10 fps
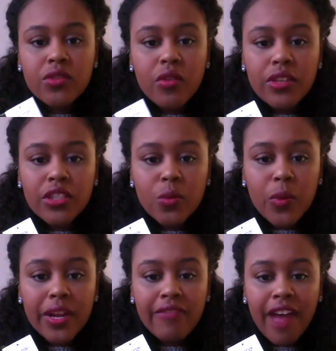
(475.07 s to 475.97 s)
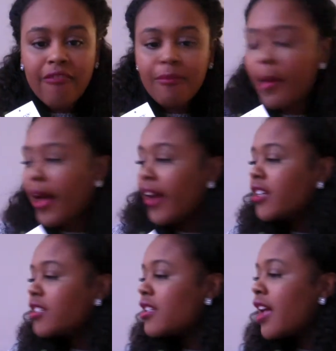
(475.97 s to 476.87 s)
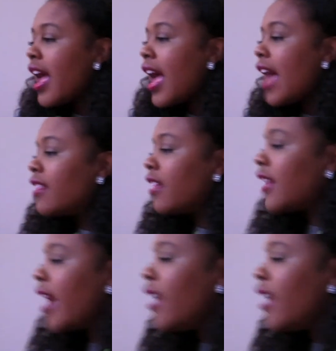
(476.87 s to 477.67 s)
only 25 bucks, and the light